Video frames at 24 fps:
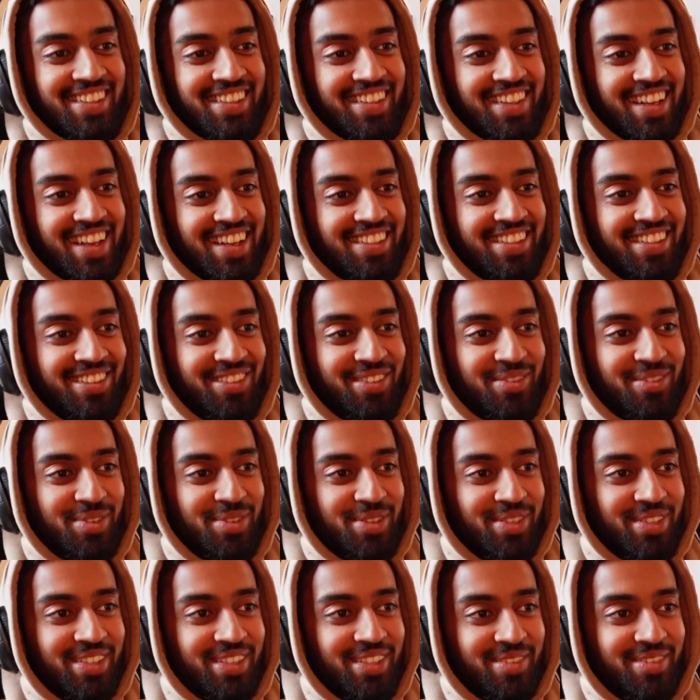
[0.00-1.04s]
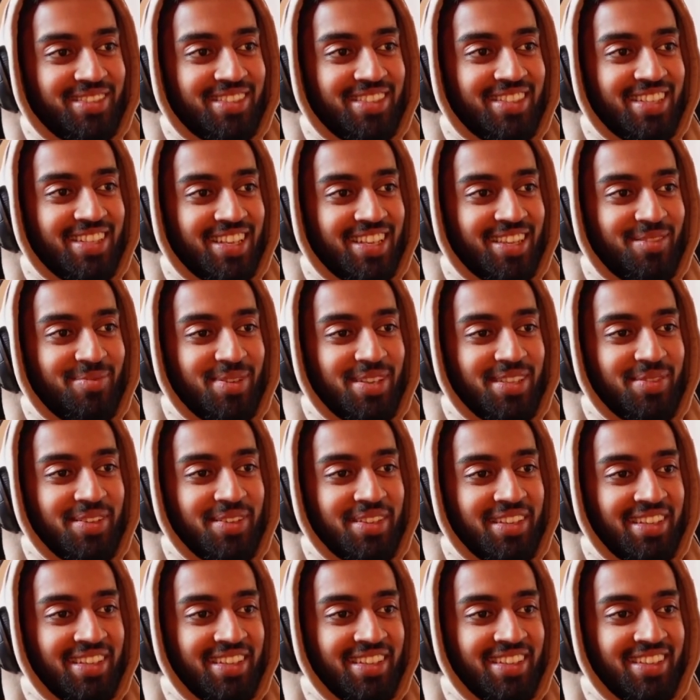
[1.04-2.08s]
Nah, it's all good, bro. I'm just taking the piss,
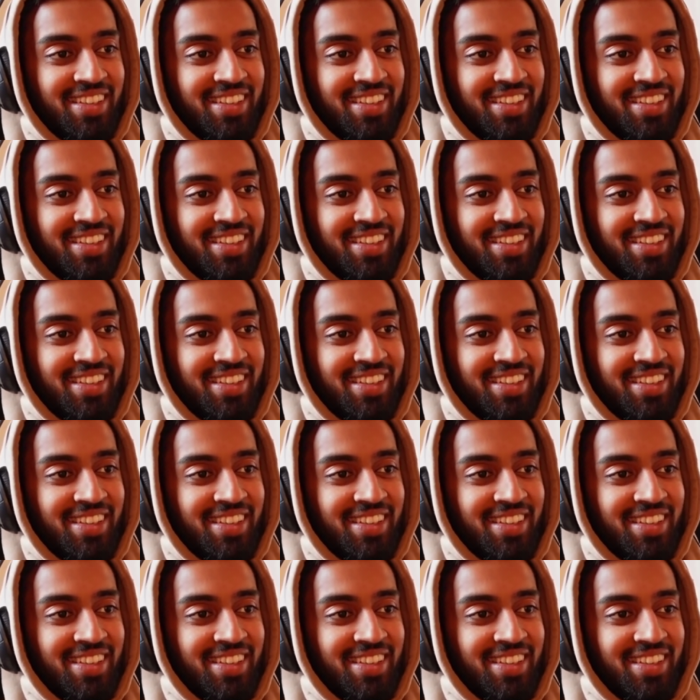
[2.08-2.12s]
man.